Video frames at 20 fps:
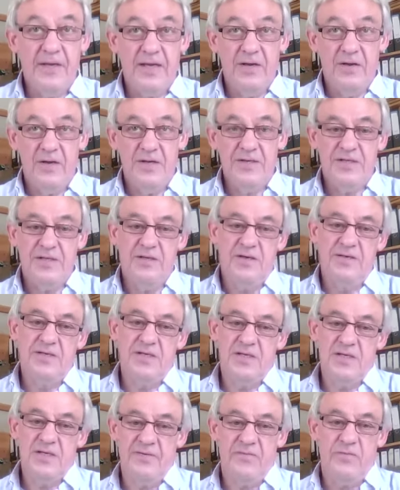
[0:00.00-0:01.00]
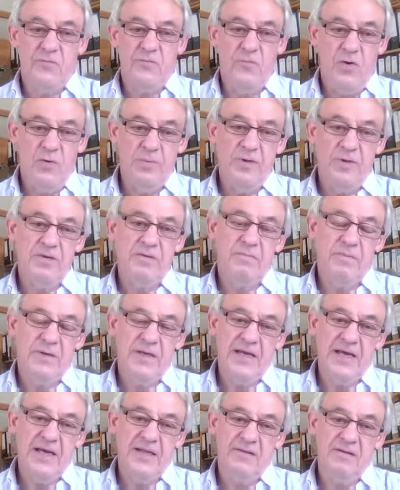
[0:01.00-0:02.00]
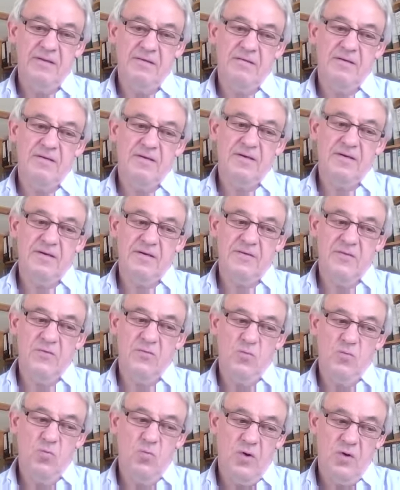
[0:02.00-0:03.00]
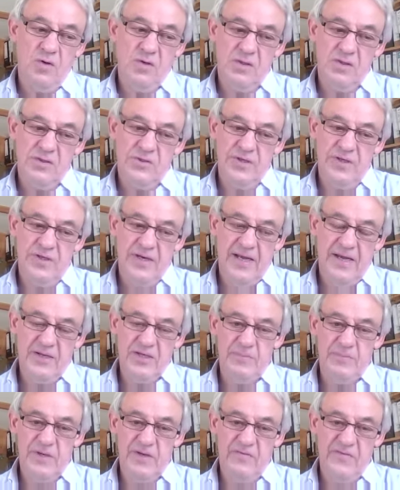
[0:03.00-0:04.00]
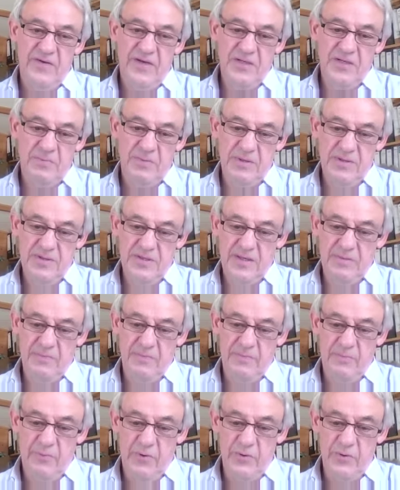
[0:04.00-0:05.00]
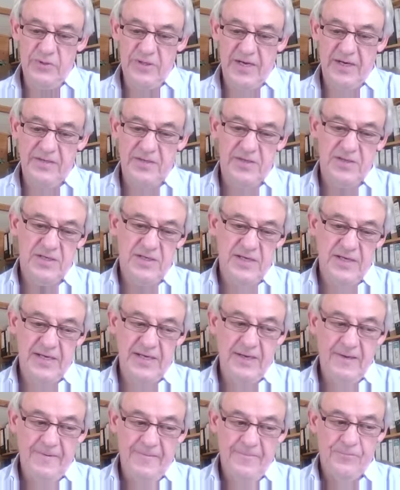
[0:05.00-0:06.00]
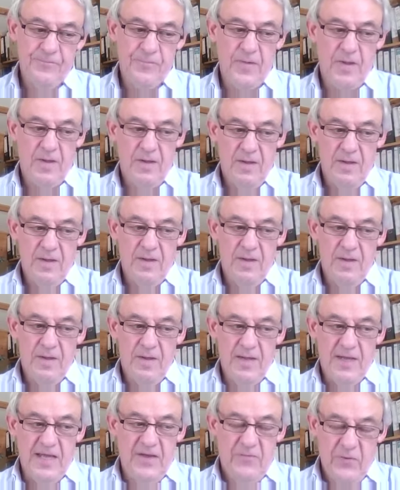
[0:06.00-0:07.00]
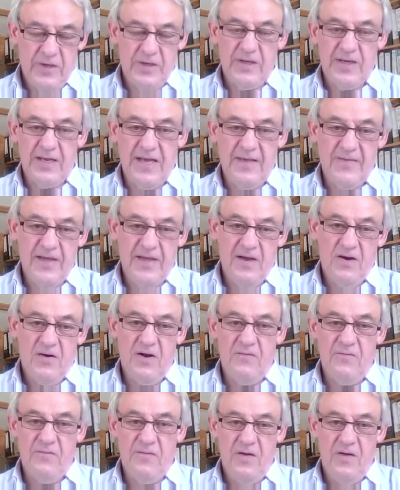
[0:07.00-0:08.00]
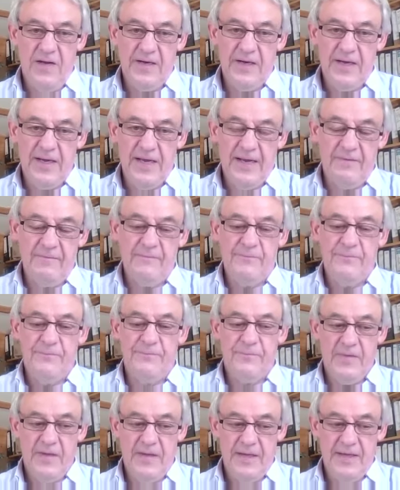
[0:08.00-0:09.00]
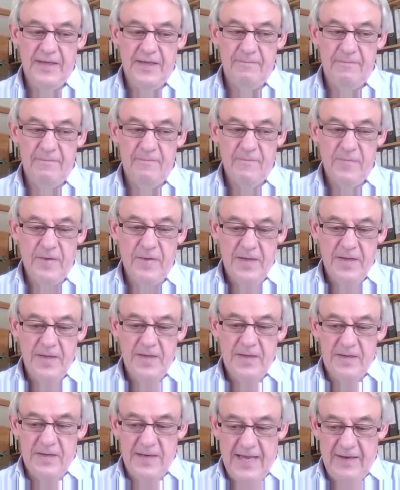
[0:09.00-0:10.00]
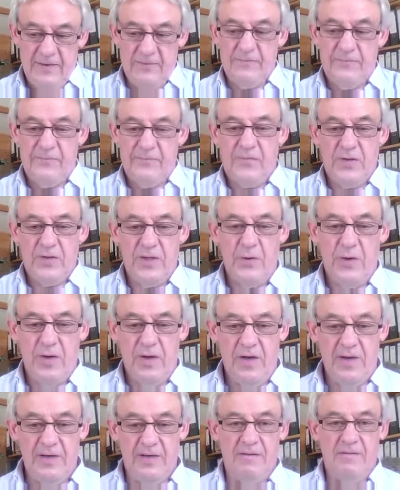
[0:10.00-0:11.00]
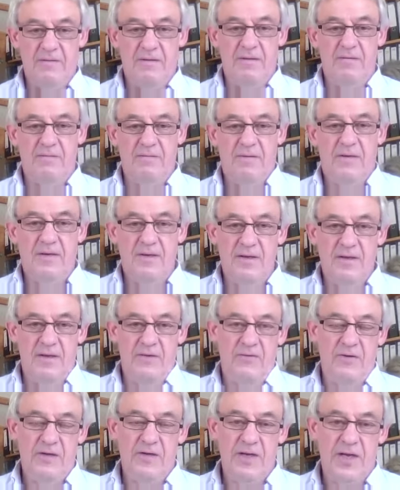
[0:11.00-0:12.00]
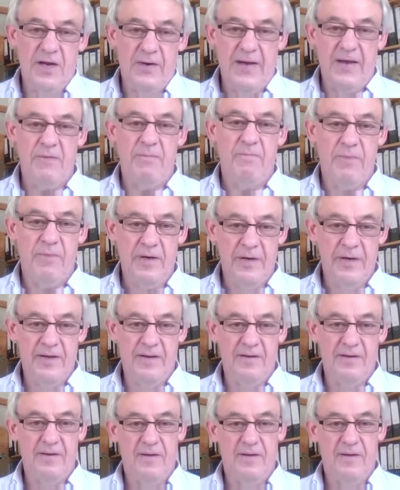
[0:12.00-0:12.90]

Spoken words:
1997, Robert began what turned out to be a feasibility project to see if we could get the aircraft flying again. Now, you and I, Rick, could go out and buy